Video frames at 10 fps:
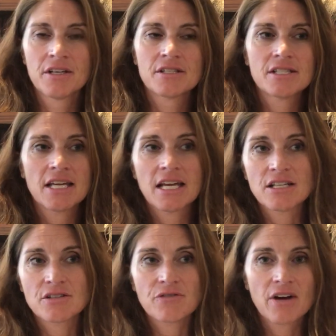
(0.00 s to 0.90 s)
seeking
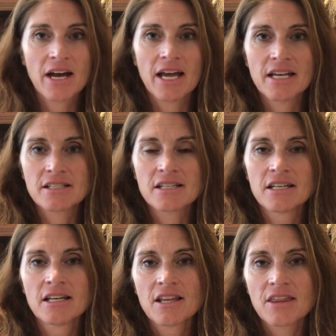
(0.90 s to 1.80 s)
to find
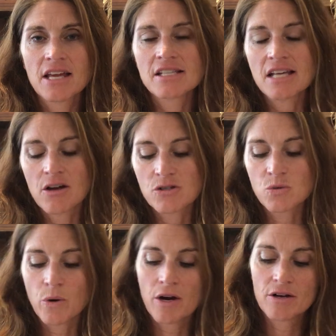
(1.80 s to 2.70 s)
things elsewhere.